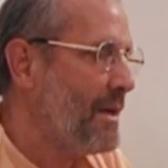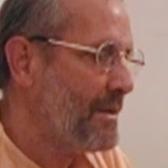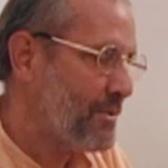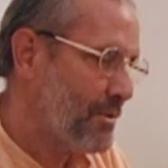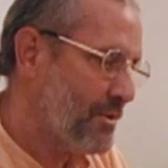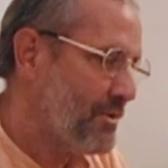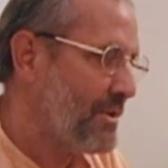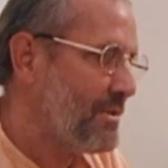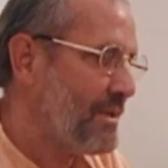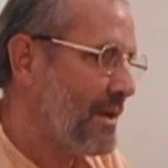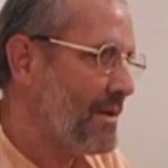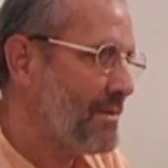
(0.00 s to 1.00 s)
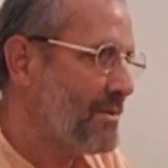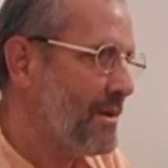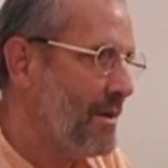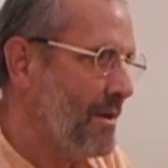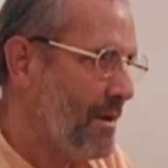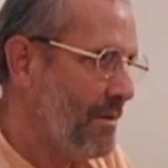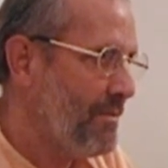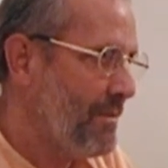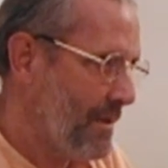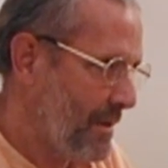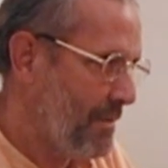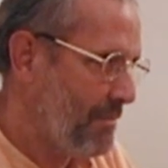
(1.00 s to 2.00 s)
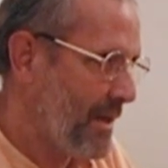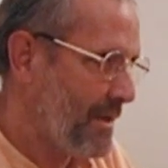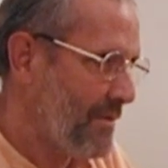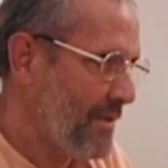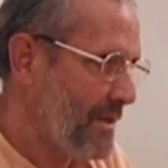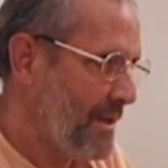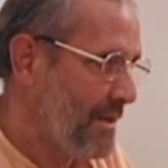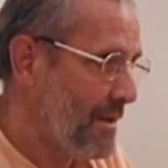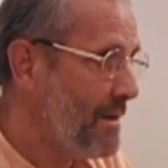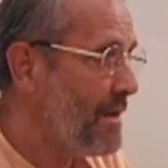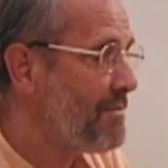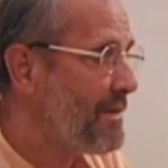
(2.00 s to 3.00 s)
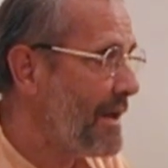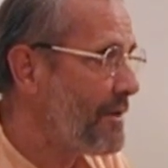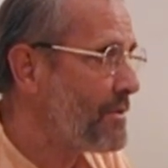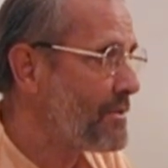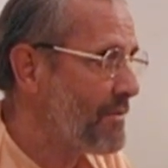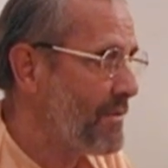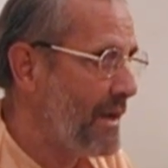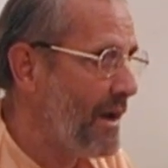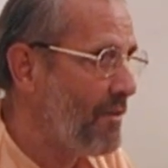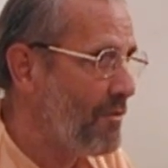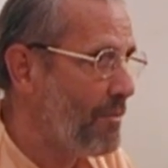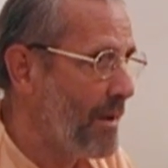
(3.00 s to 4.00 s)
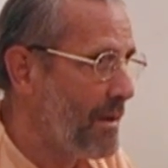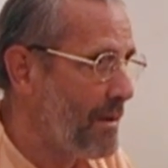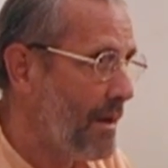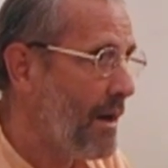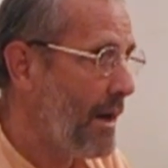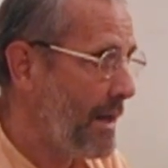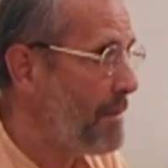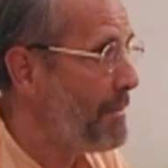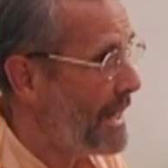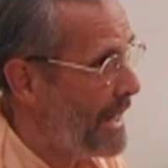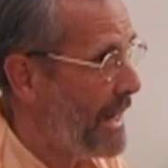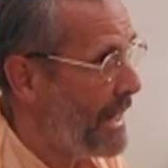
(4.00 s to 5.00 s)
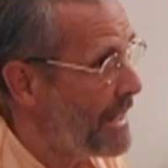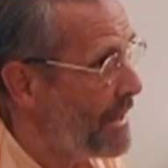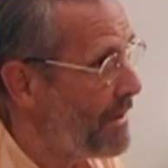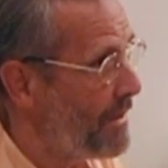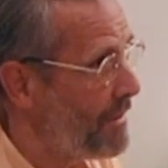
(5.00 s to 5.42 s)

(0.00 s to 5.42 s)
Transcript: And Krishna says in Bhagavad Gita, of letters of the alphabet, I am A.